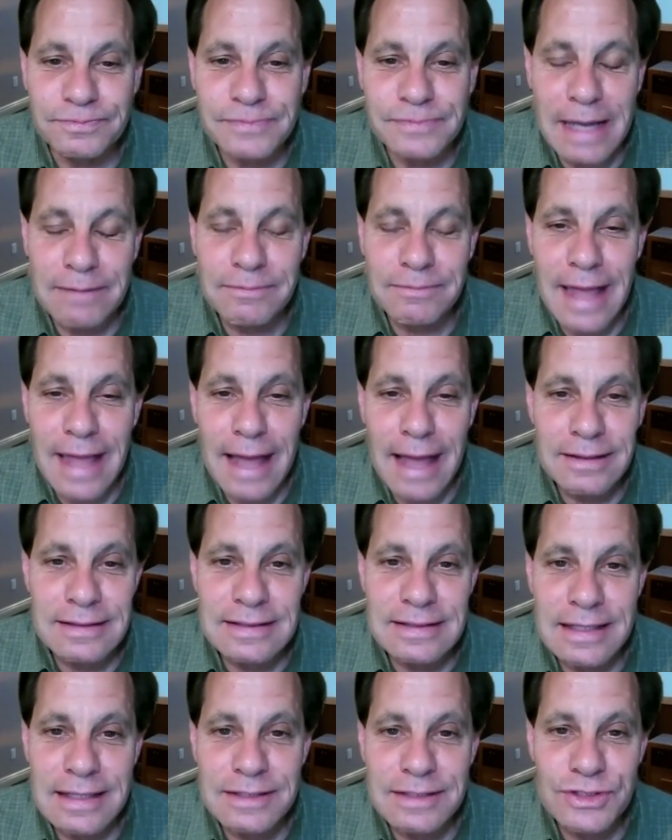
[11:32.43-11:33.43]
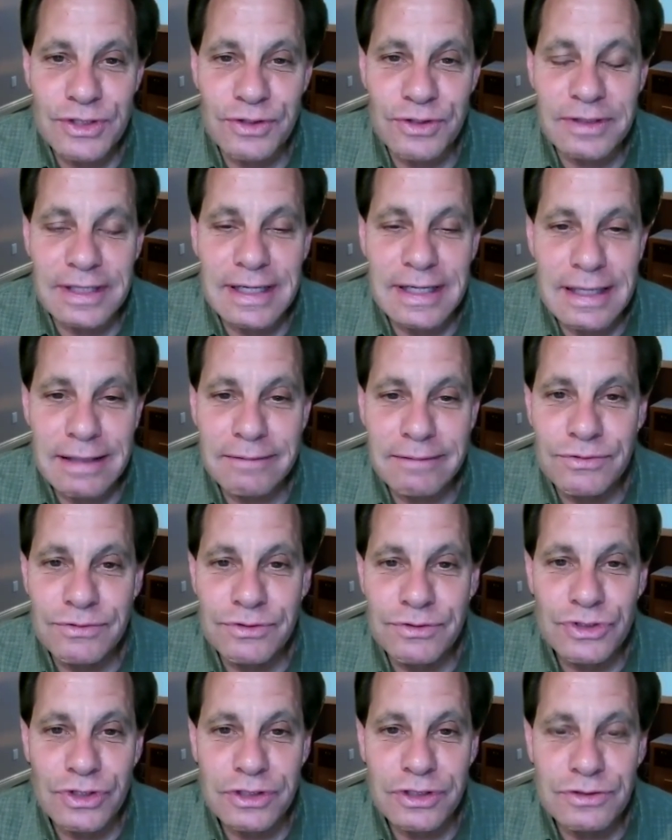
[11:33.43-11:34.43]
that that uh, certainly
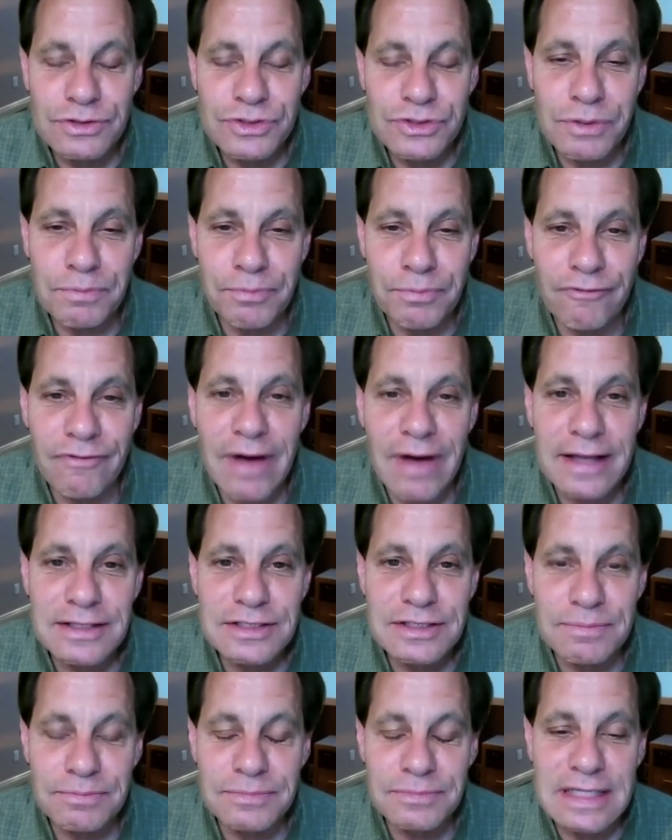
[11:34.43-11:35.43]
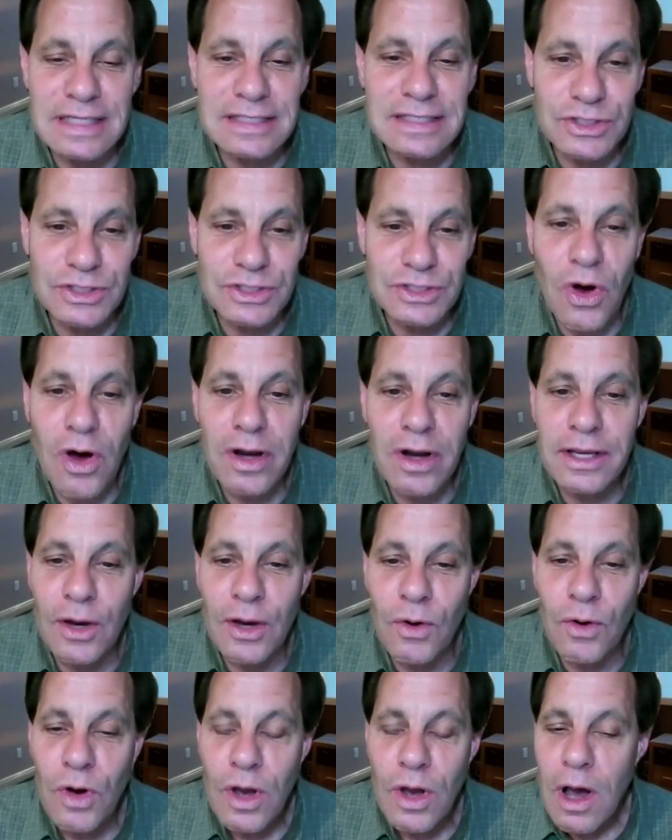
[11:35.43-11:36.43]
should should provide some decent
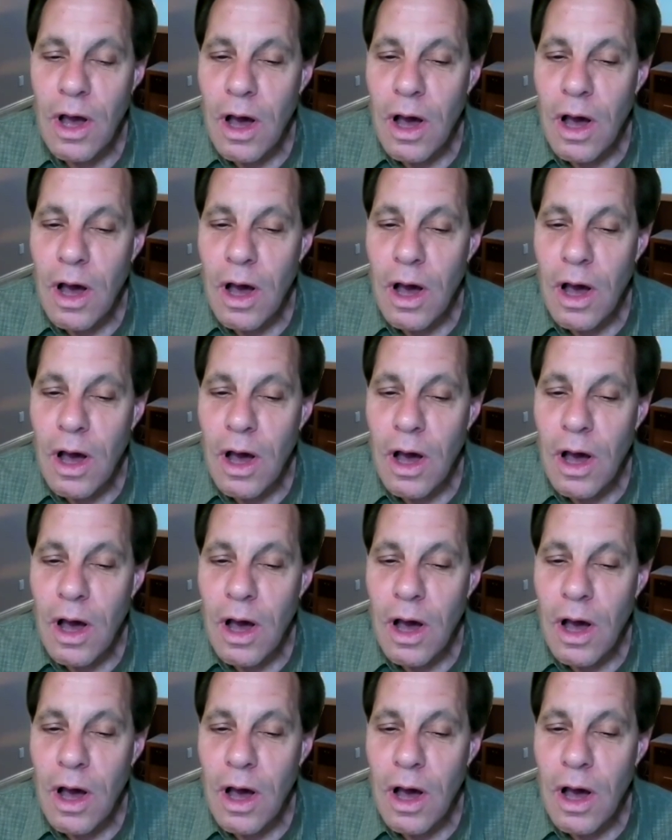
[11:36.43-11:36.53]
audio.